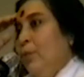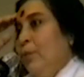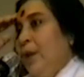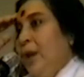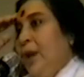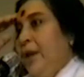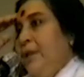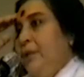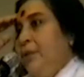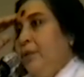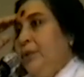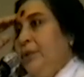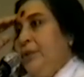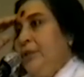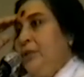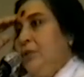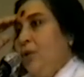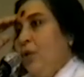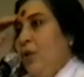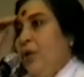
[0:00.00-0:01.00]
mind which
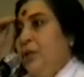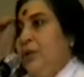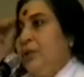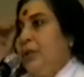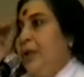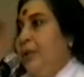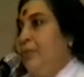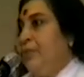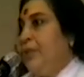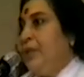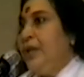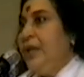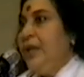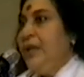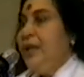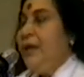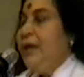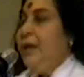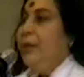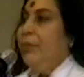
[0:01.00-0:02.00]
is all the time
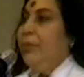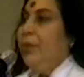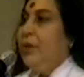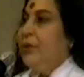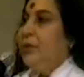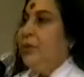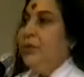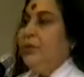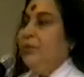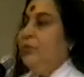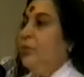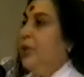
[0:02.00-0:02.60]
thinking about it.